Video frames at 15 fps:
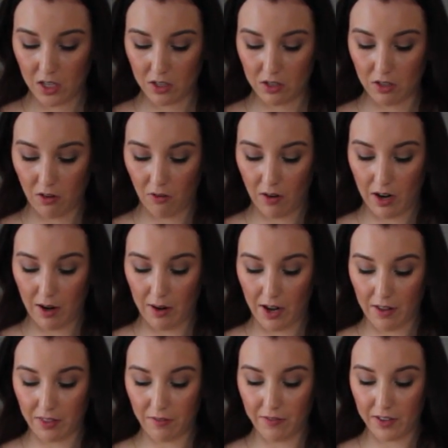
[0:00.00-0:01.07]
So I
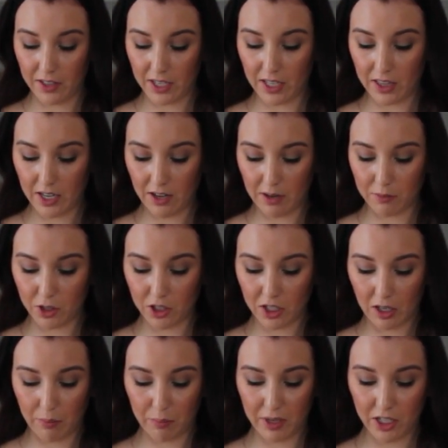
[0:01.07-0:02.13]
got the filling in there. I'm just
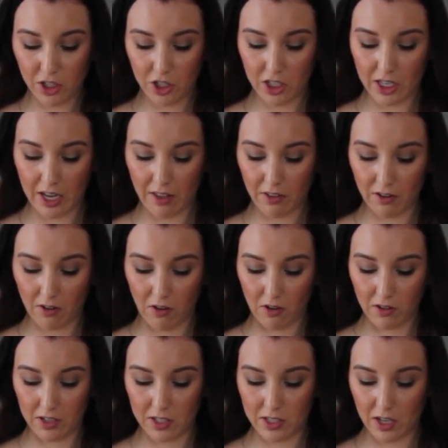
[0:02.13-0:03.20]
going to pinch together
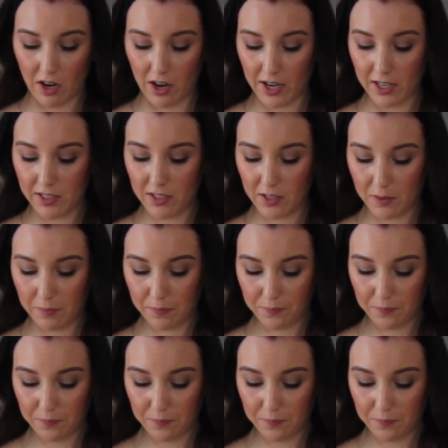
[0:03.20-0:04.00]
all the sides.